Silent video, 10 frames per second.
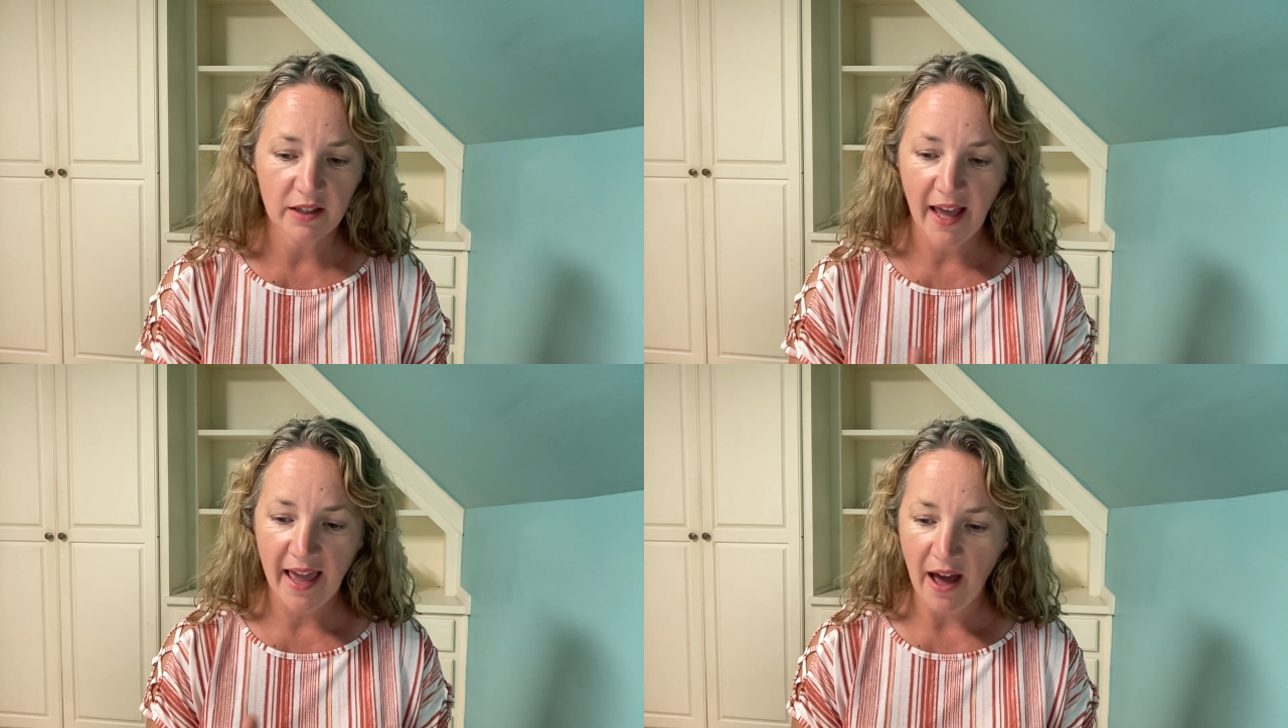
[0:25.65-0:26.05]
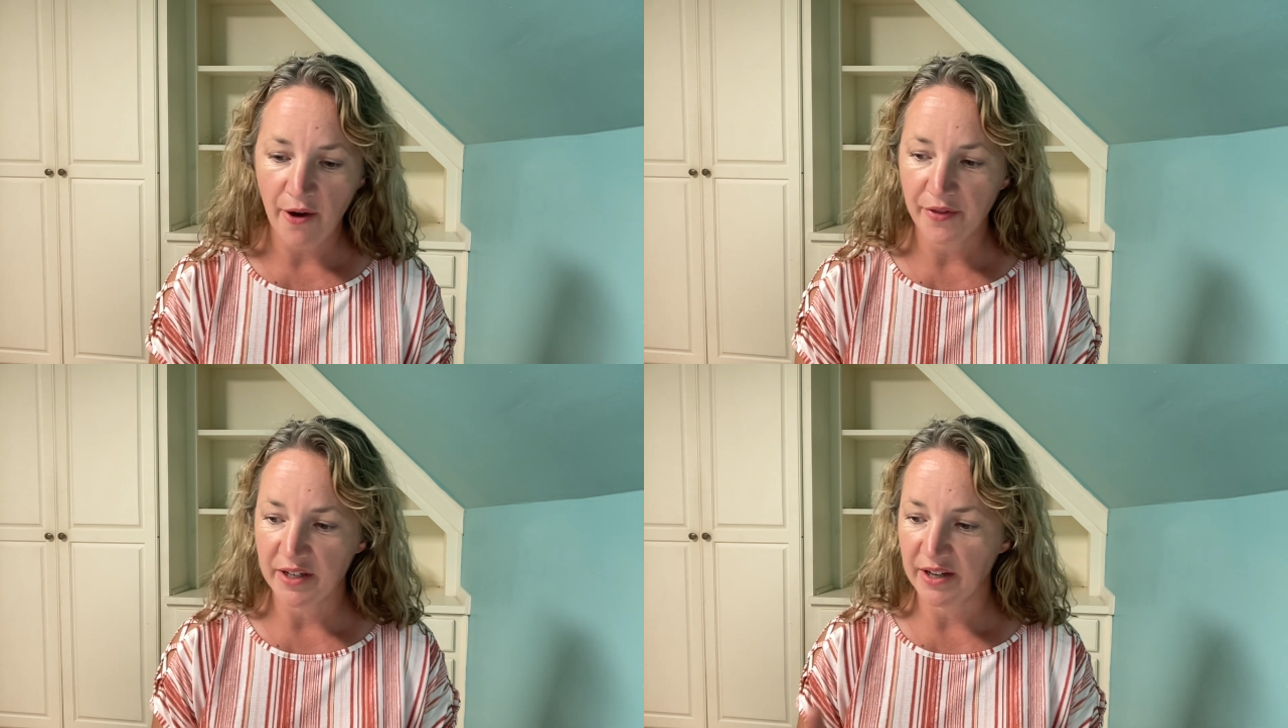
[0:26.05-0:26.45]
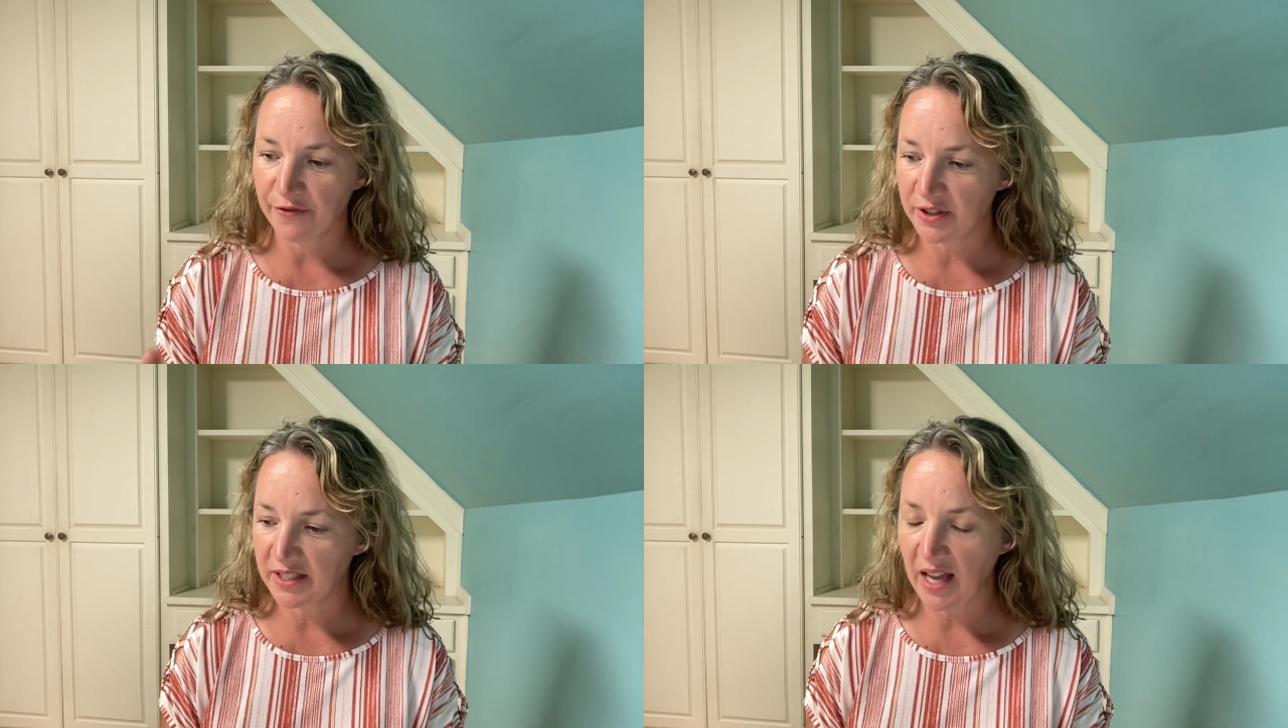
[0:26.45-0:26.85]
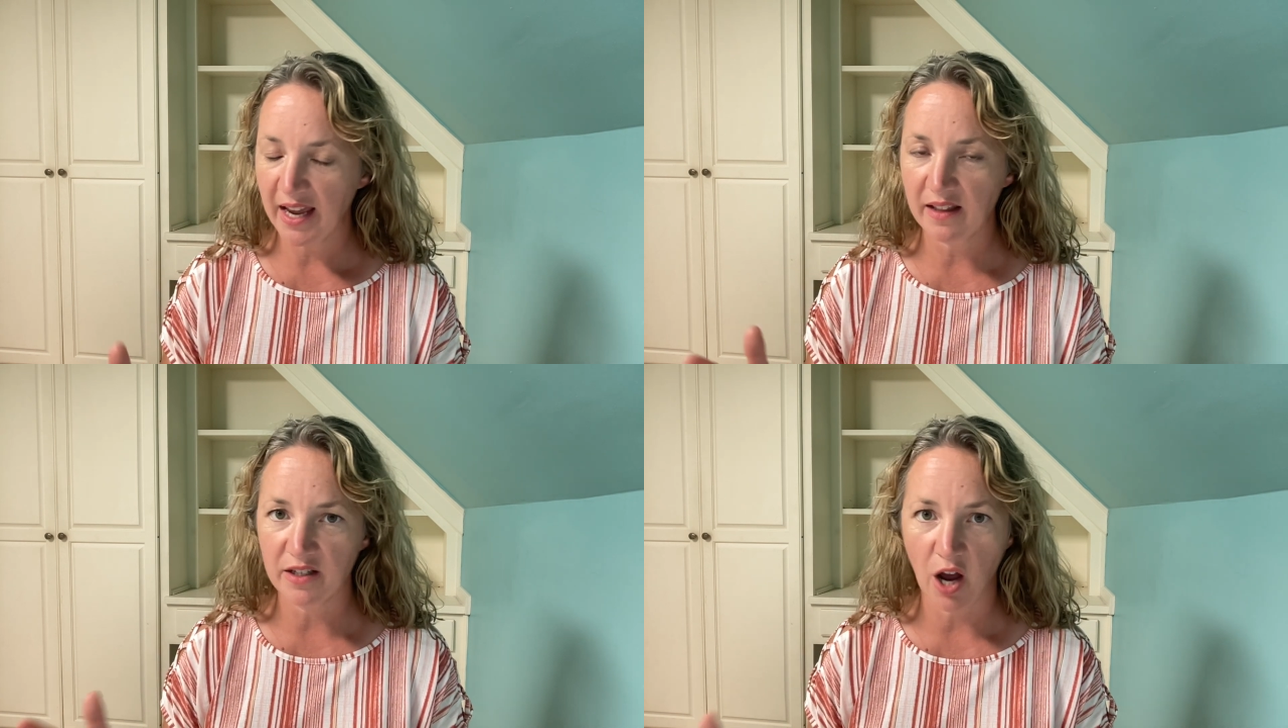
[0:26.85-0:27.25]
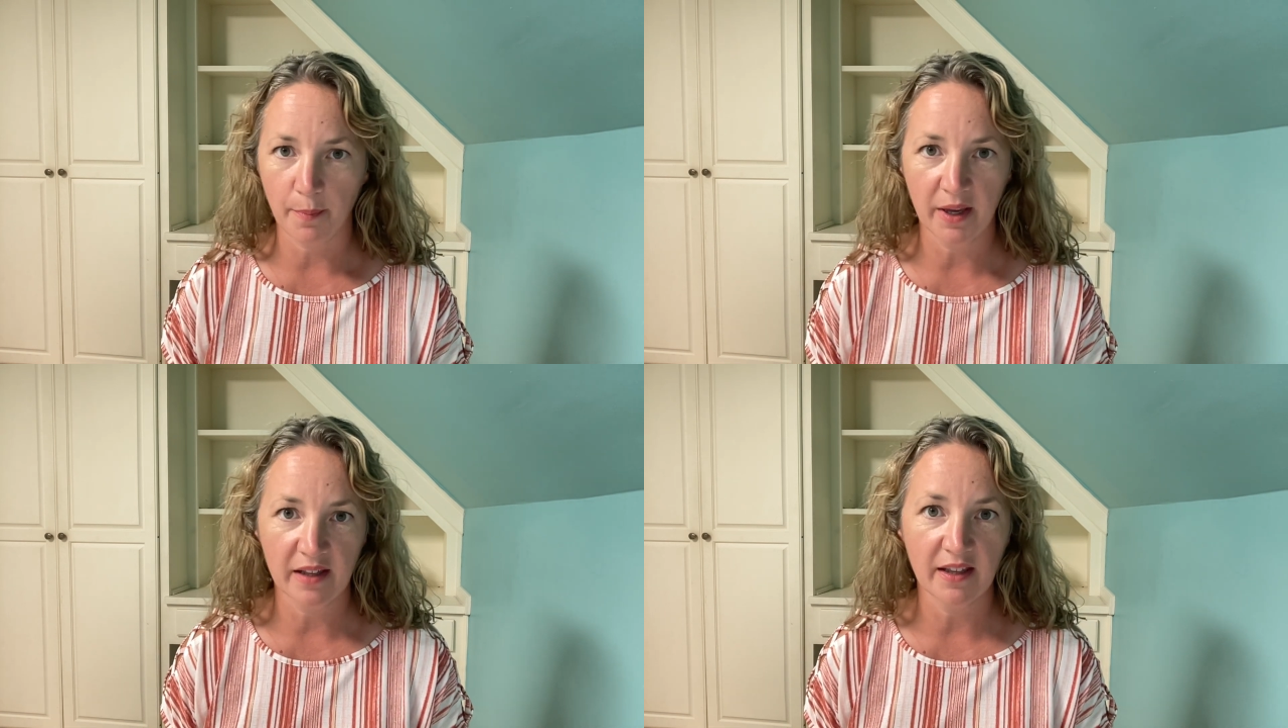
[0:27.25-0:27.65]
lay out the different science
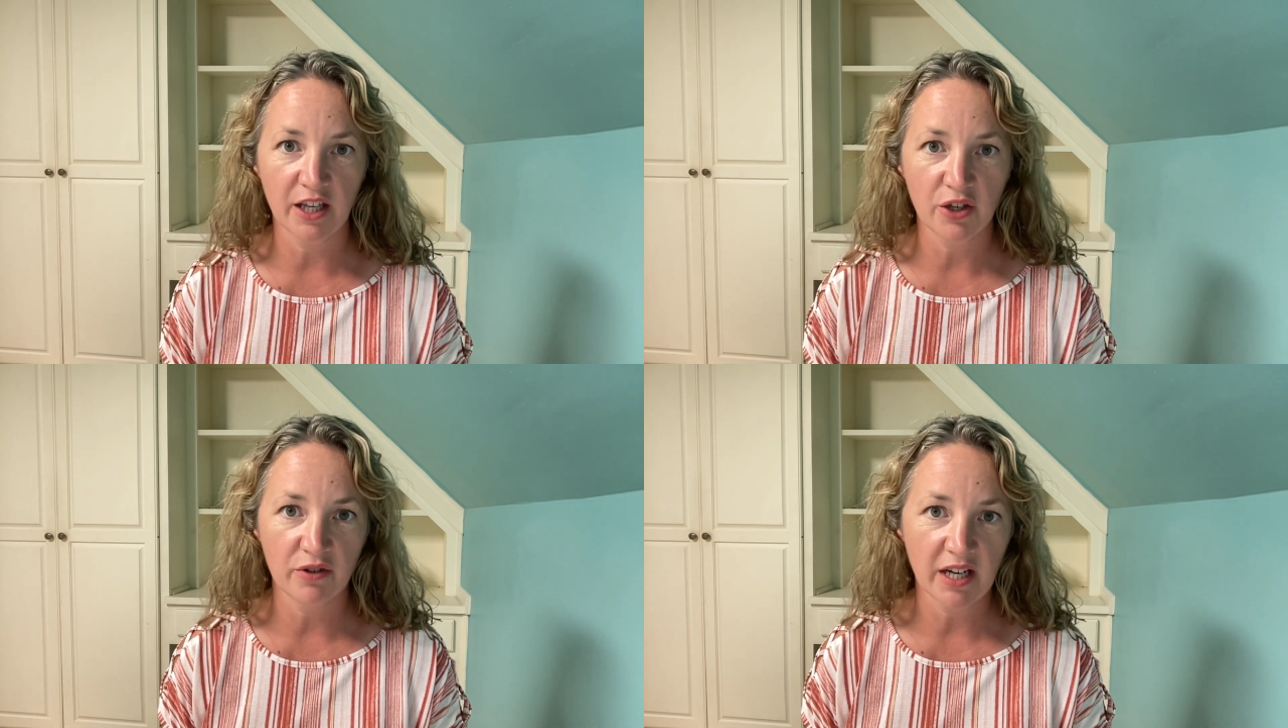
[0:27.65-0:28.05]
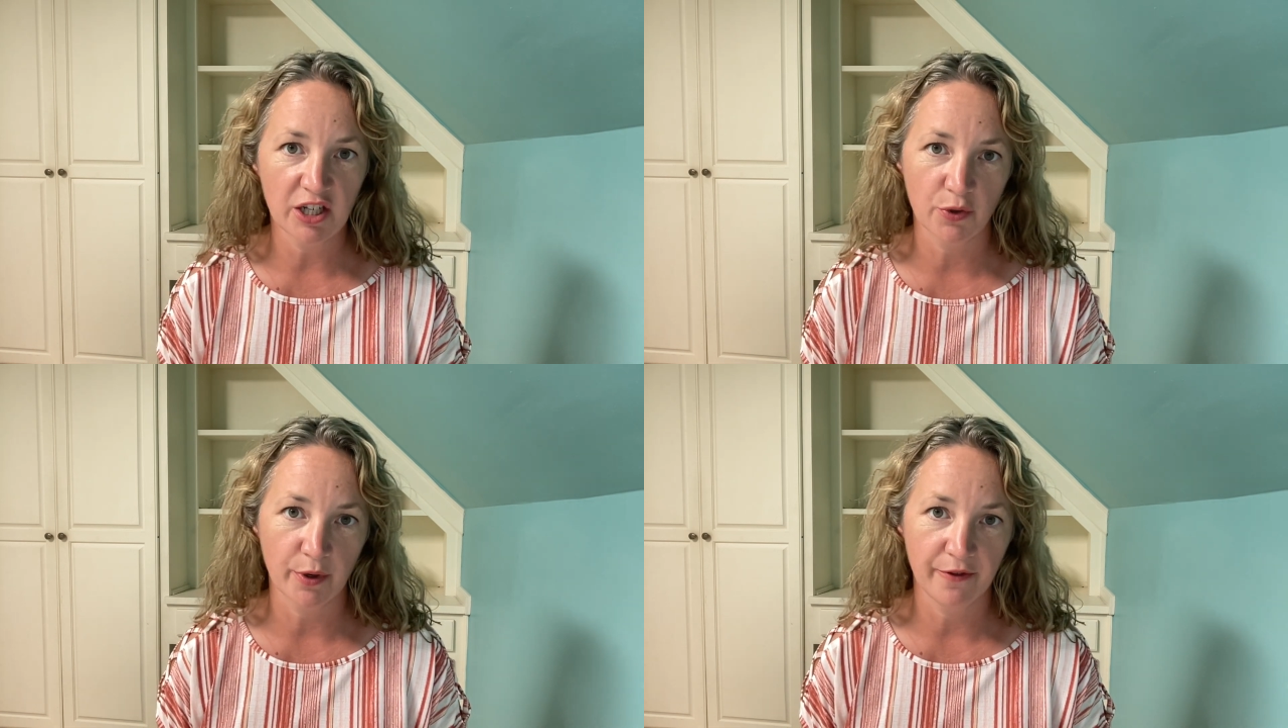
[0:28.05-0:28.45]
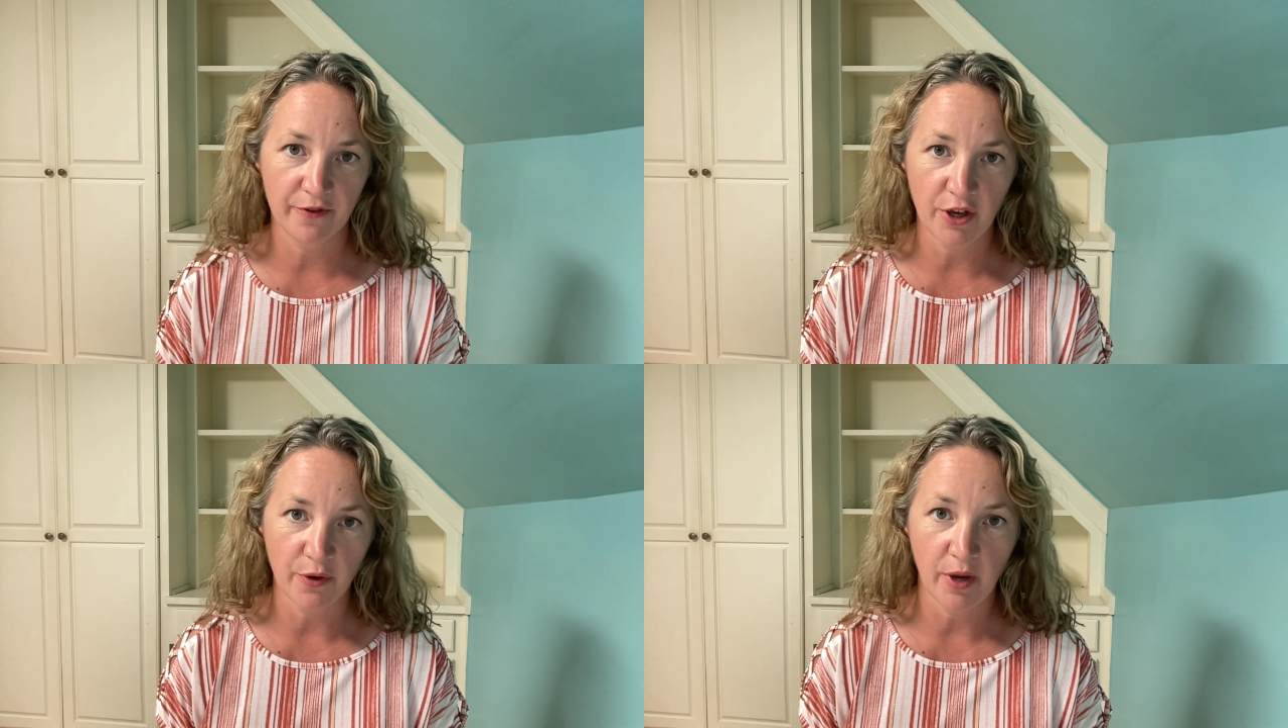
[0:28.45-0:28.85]
topics that you need to review